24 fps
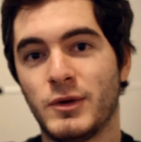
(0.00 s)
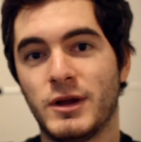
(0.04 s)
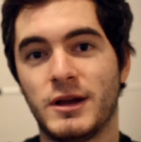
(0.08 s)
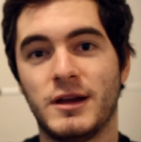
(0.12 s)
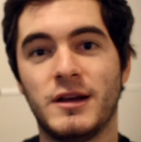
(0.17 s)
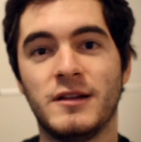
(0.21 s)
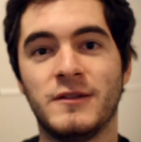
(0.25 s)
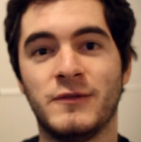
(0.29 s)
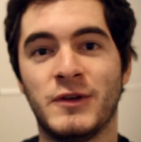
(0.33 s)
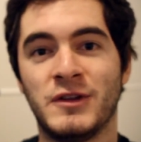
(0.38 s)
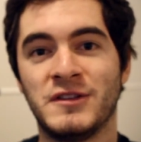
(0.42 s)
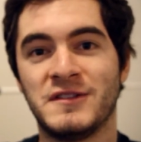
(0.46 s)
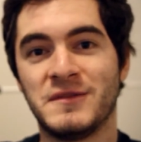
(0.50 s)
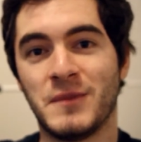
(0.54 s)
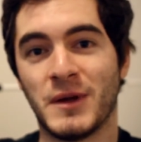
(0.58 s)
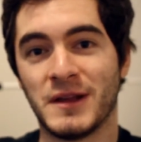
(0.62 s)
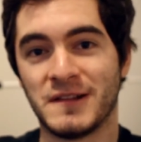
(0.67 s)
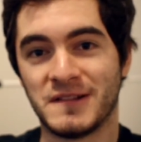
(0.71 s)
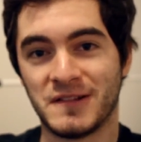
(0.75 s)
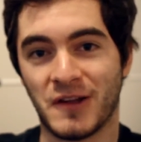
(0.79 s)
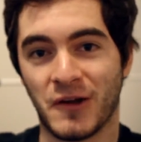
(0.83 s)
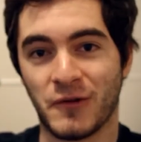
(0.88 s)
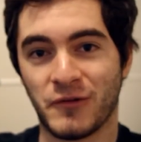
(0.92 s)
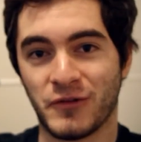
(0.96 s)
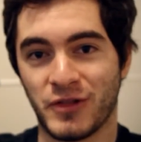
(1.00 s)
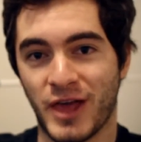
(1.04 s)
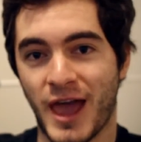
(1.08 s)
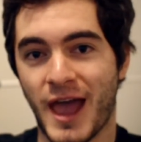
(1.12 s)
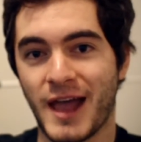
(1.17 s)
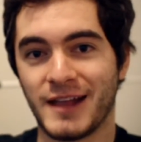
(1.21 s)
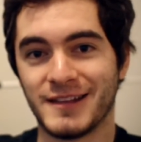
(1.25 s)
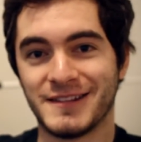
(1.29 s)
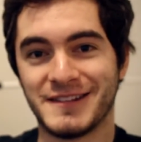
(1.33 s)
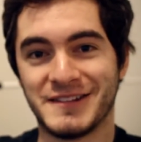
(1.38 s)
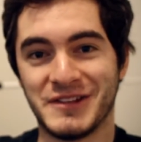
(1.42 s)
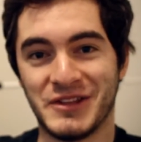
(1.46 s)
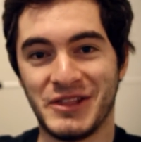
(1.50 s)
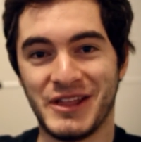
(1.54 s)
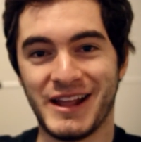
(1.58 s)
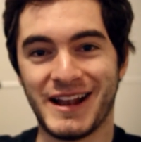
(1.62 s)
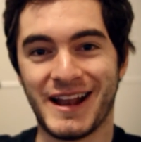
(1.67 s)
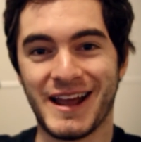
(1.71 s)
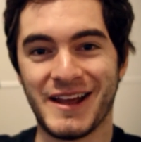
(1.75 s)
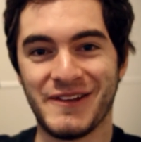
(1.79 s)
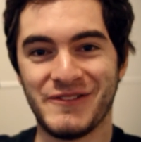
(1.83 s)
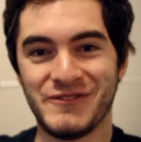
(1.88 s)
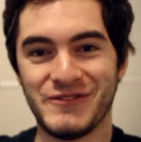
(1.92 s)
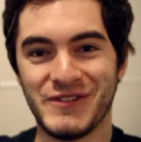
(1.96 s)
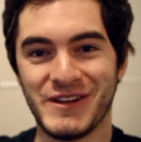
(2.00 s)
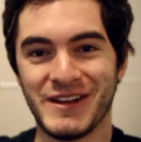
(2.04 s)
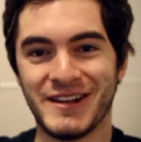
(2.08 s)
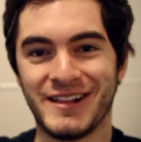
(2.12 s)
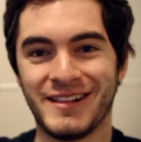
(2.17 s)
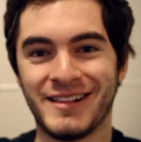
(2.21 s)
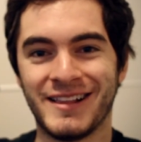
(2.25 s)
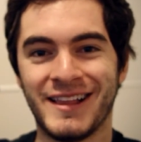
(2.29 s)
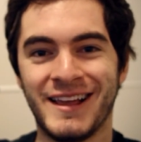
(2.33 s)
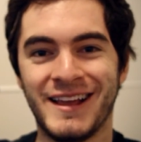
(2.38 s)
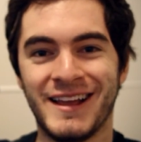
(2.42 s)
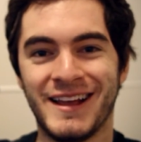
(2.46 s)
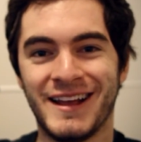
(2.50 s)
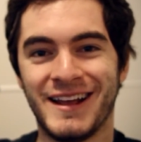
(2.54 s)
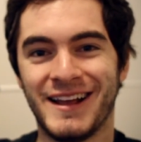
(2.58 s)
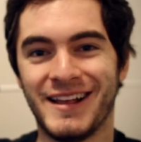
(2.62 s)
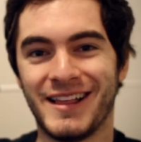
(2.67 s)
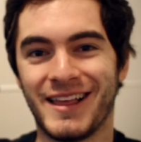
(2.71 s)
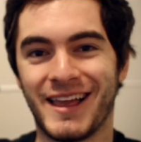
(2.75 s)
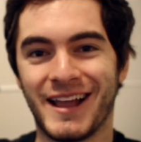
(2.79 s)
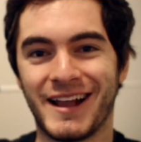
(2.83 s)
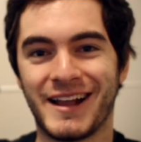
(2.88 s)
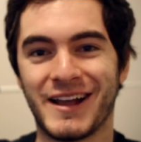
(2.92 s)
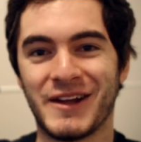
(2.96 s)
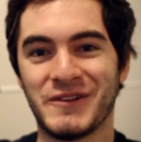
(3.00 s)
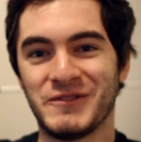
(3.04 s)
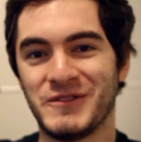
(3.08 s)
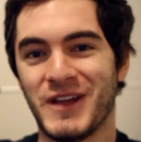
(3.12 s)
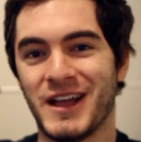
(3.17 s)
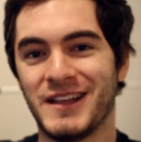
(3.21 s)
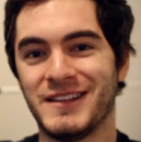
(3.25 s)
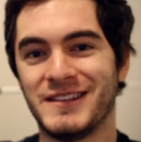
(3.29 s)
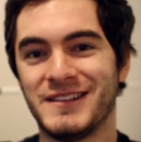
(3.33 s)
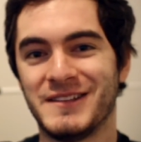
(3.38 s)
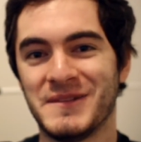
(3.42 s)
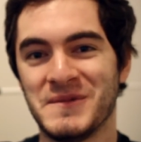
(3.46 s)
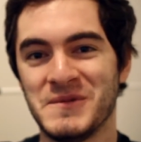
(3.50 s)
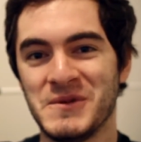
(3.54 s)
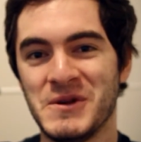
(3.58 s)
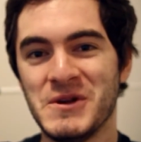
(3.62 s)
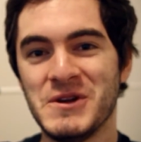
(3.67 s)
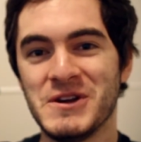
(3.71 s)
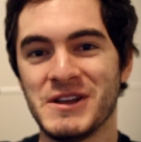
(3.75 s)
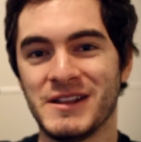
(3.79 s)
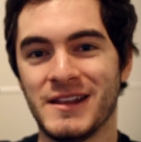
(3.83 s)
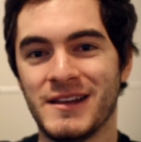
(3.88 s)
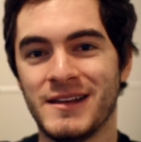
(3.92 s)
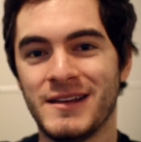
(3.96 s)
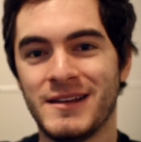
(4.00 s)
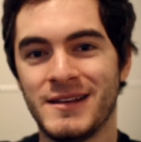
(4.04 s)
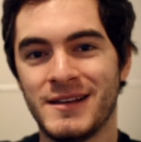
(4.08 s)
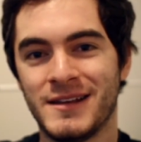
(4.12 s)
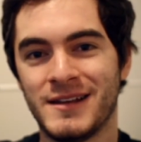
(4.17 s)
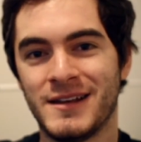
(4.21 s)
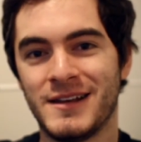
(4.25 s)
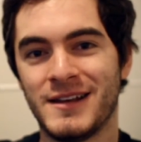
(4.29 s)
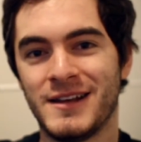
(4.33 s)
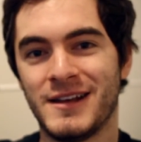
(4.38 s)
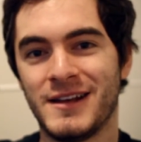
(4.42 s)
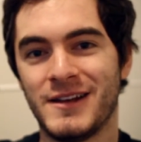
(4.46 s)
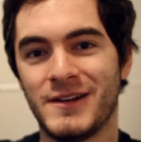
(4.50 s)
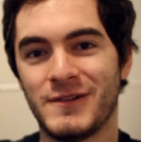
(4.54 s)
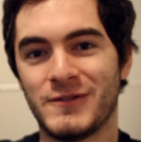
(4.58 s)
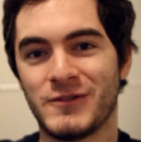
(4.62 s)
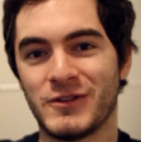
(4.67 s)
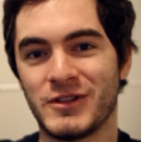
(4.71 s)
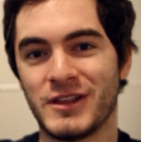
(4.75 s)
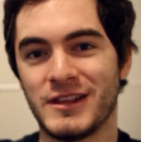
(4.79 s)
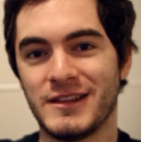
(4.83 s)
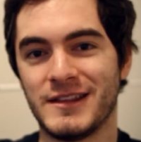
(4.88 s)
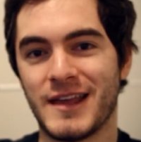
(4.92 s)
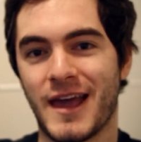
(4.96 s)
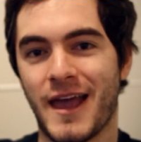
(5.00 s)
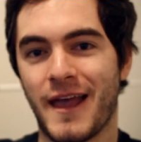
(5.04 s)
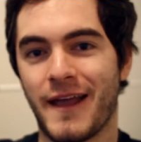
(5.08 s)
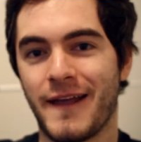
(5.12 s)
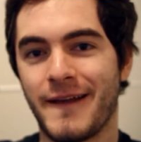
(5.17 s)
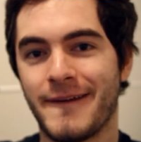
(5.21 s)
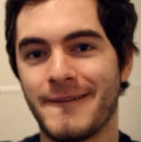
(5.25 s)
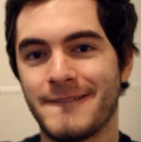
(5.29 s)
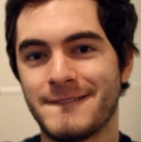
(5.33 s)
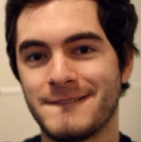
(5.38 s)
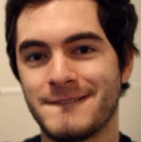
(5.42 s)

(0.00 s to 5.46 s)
convince myself of that, so that I feel like I've done some good for the day.